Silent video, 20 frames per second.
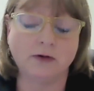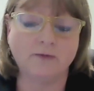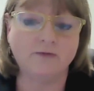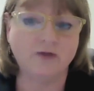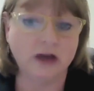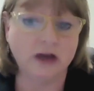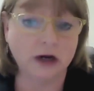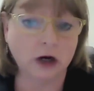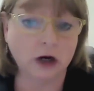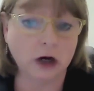
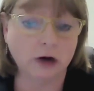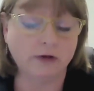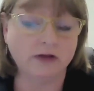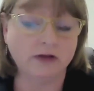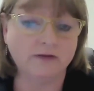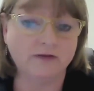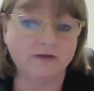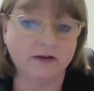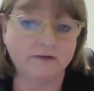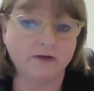Fear the
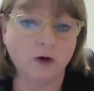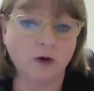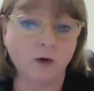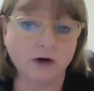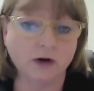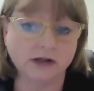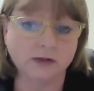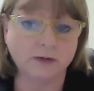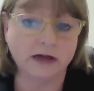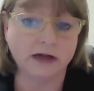Fifth
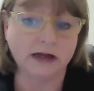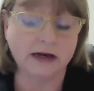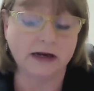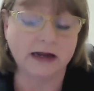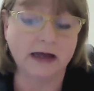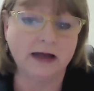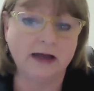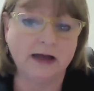Horseman,